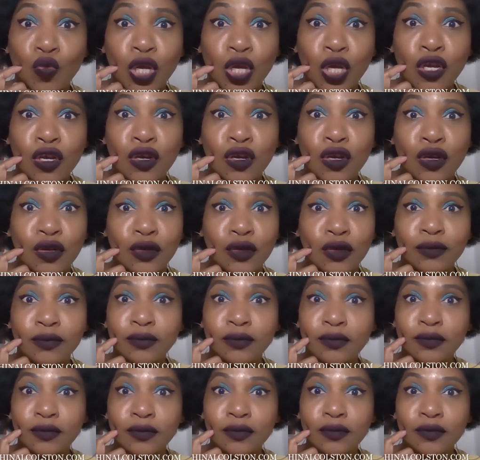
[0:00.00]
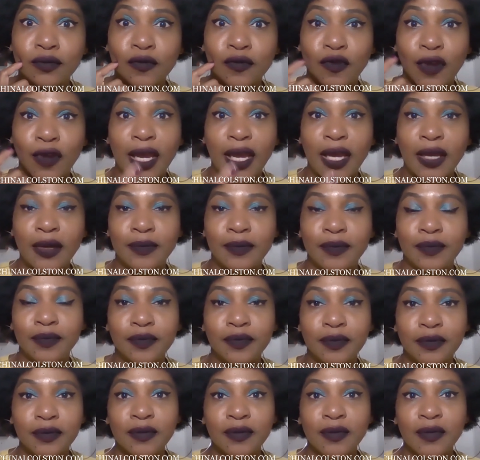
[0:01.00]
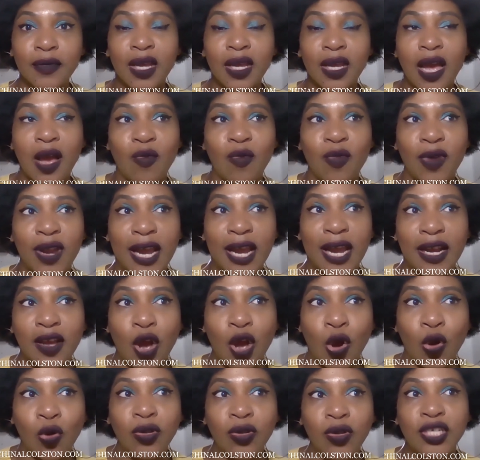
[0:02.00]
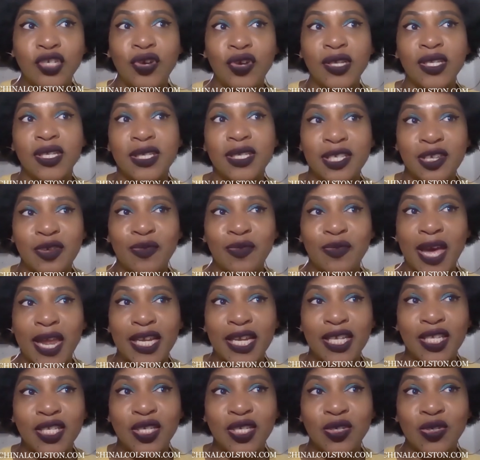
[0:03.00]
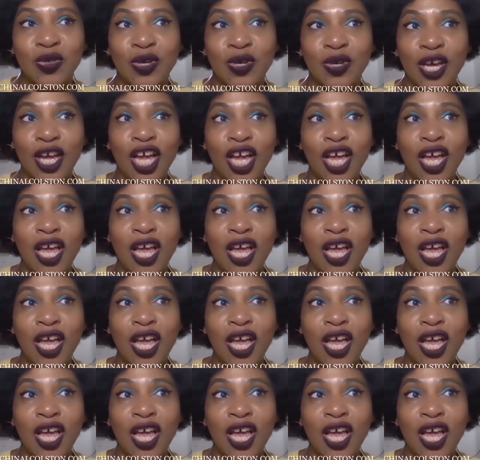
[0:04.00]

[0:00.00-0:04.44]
Weird, right? When I wholly trusted somebody to